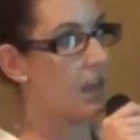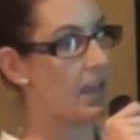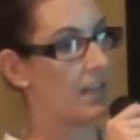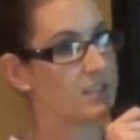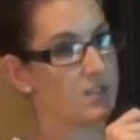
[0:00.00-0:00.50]

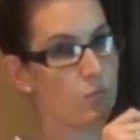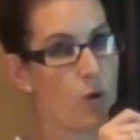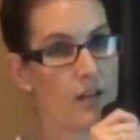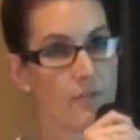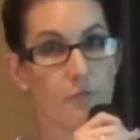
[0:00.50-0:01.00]
is
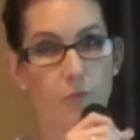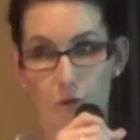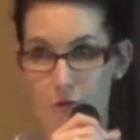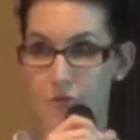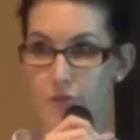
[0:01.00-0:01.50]
one
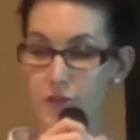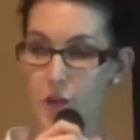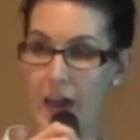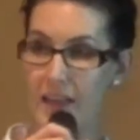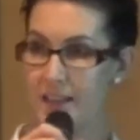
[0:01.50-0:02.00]
for the
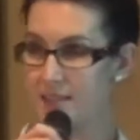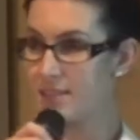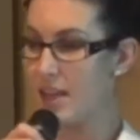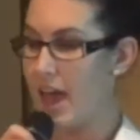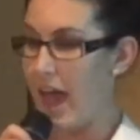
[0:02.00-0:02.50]
tradies,
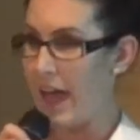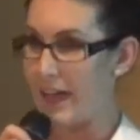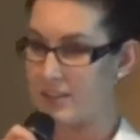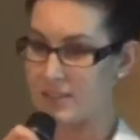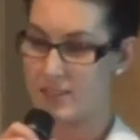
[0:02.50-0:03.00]

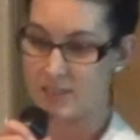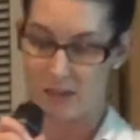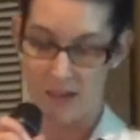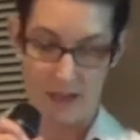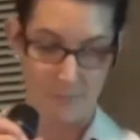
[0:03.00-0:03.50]
and
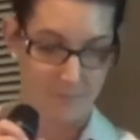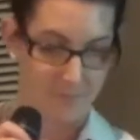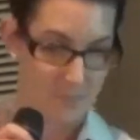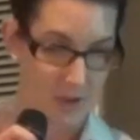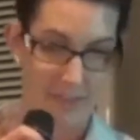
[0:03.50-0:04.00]

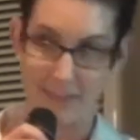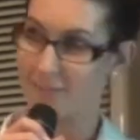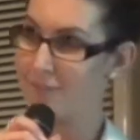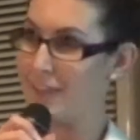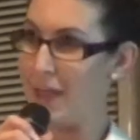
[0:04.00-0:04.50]
I think
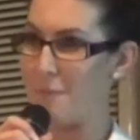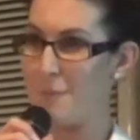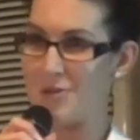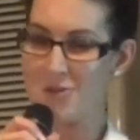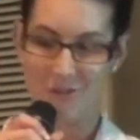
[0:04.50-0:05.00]
Leanne
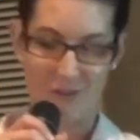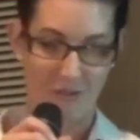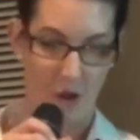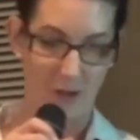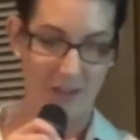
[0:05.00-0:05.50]
mentioned
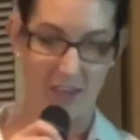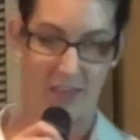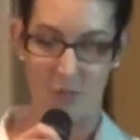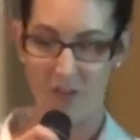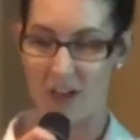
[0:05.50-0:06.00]
it earlier
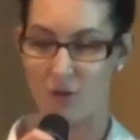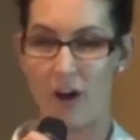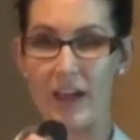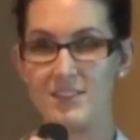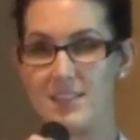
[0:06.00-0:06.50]
that we've had a
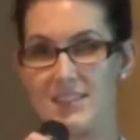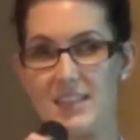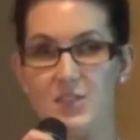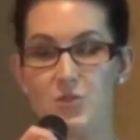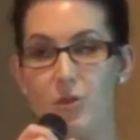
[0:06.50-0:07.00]
great
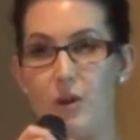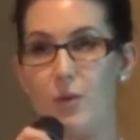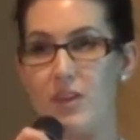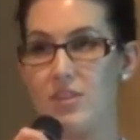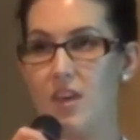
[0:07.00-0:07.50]
success story
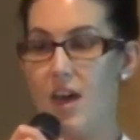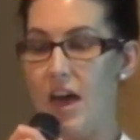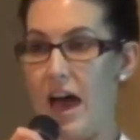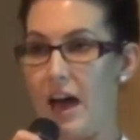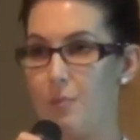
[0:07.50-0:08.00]
with
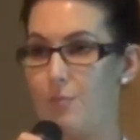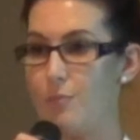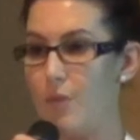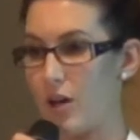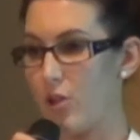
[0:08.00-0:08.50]

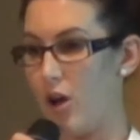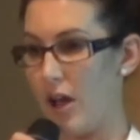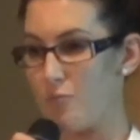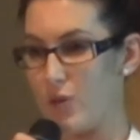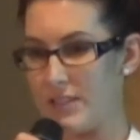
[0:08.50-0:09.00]
a
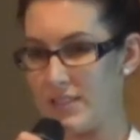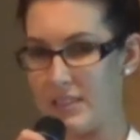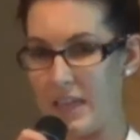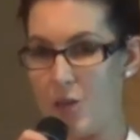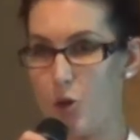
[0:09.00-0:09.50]
client
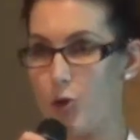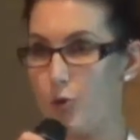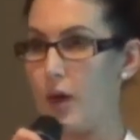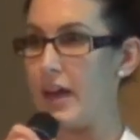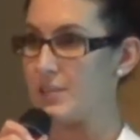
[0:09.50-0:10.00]
recently
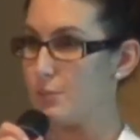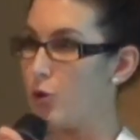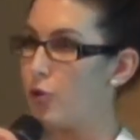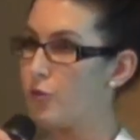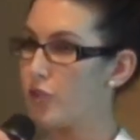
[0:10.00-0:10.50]
who has
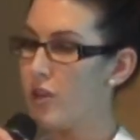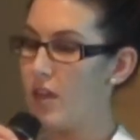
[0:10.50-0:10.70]
moved,